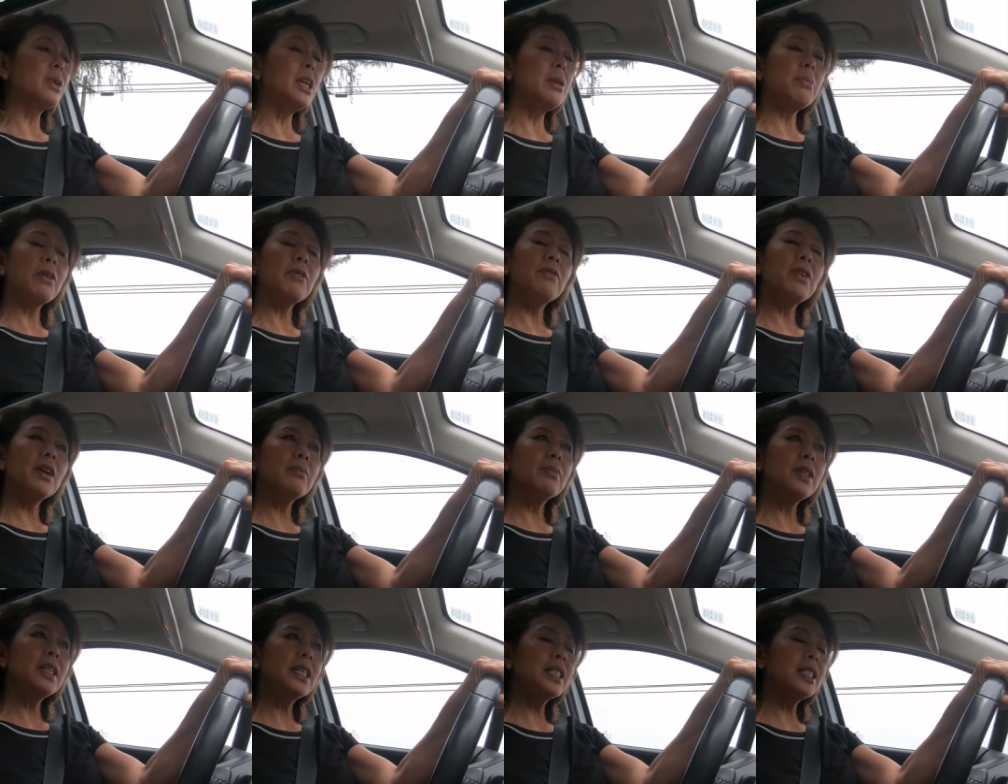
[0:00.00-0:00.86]
keep our
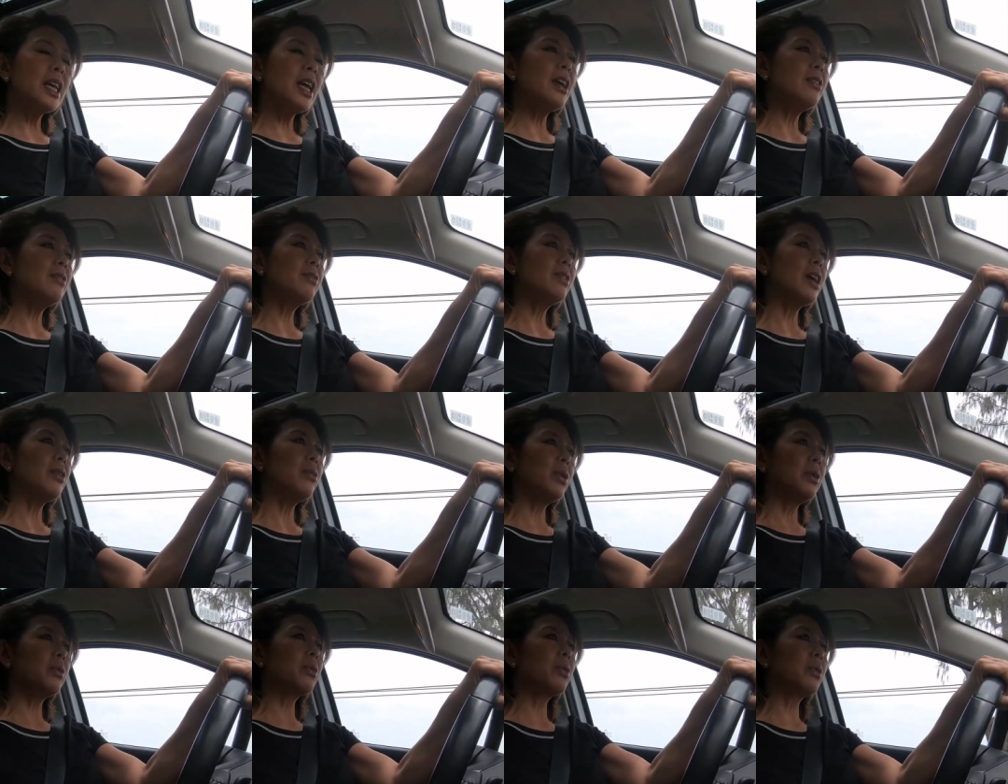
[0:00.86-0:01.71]
families safe, that
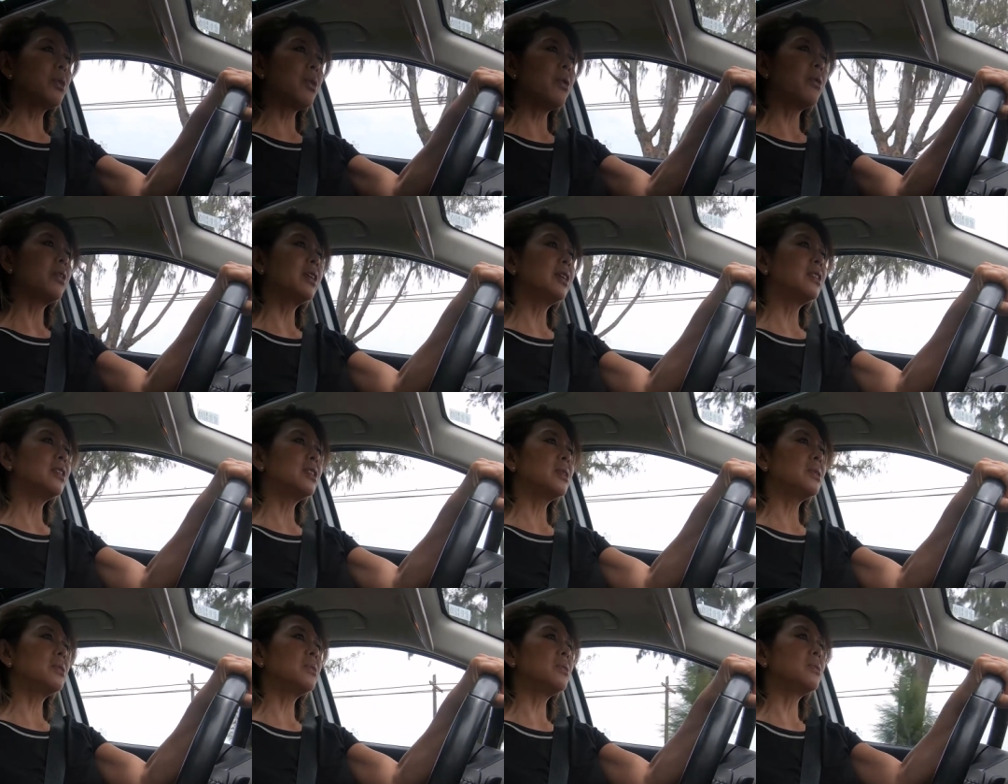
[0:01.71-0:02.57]
we were going
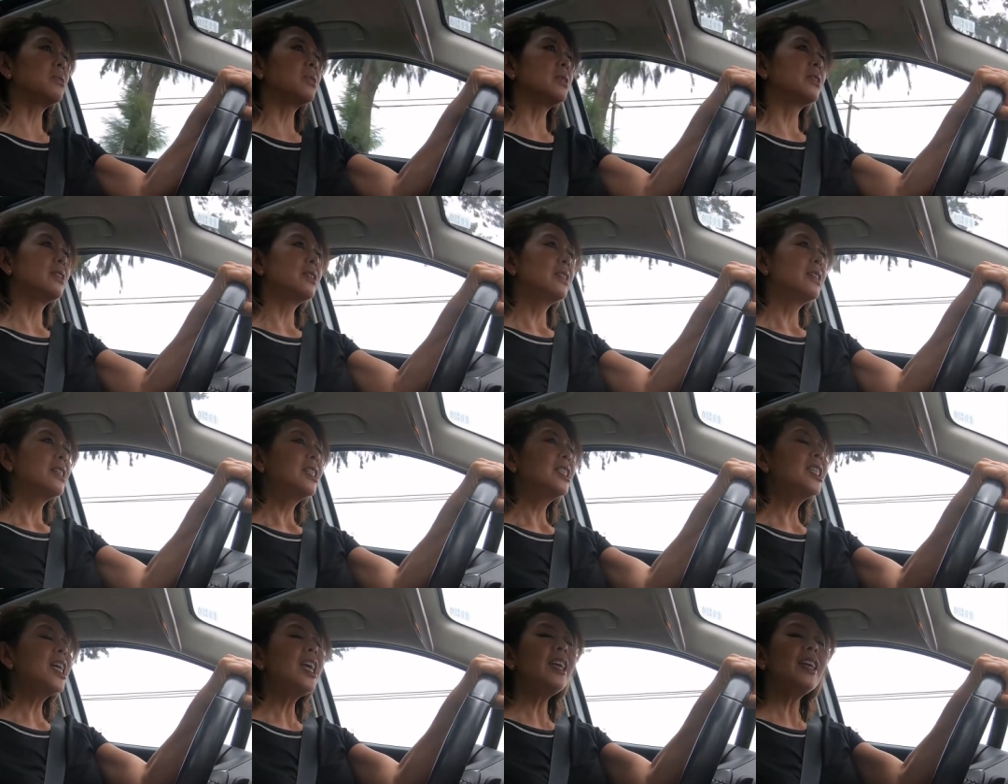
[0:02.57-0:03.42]

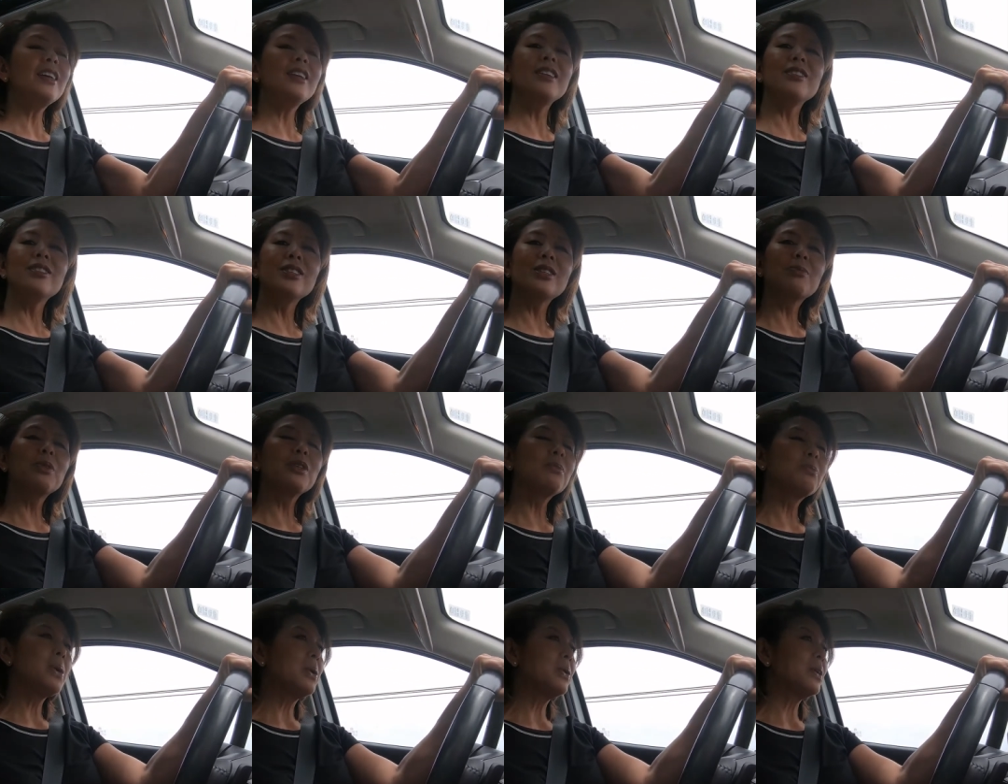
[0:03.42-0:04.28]
to stay in and just
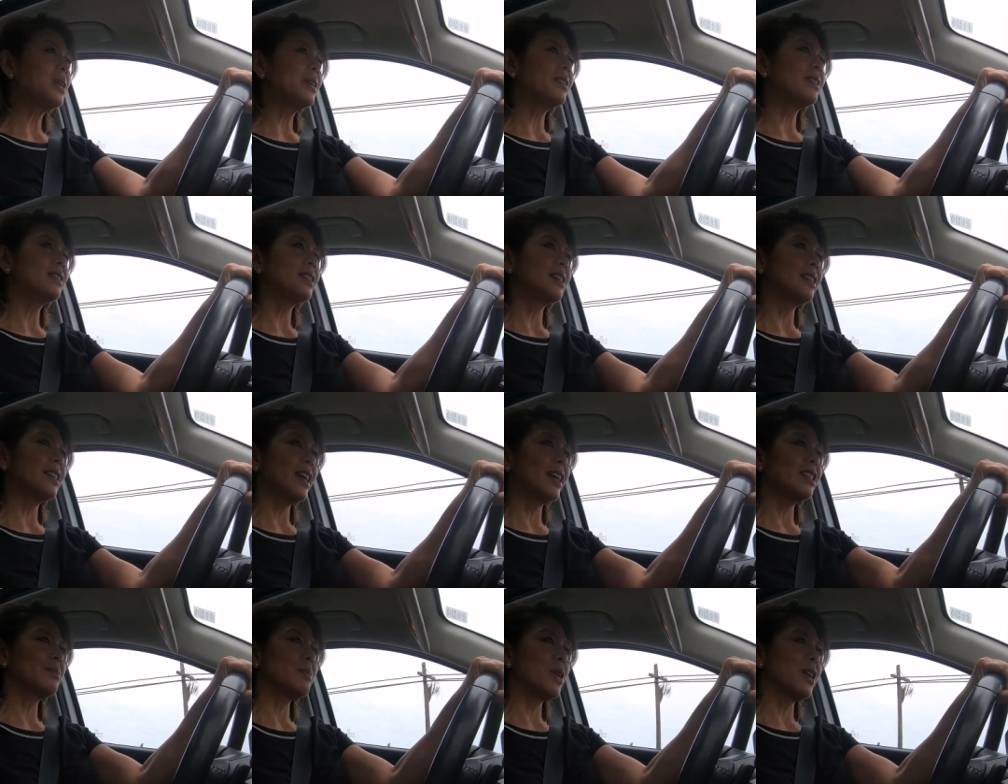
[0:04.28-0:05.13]
postpone it until
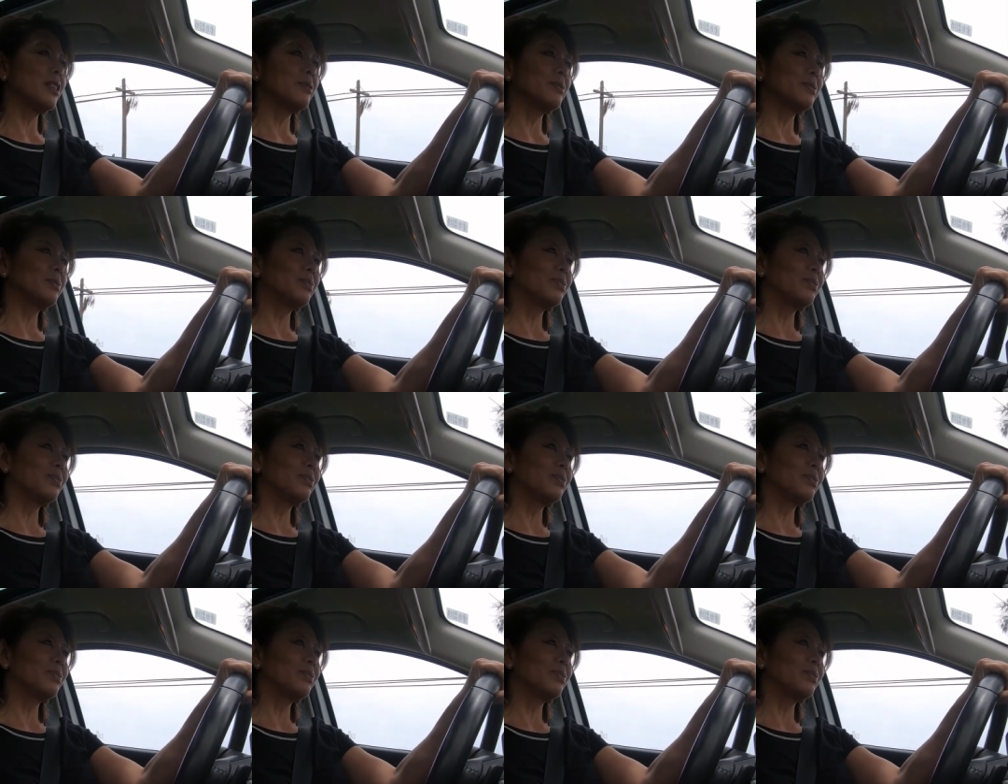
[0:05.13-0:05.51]
next month.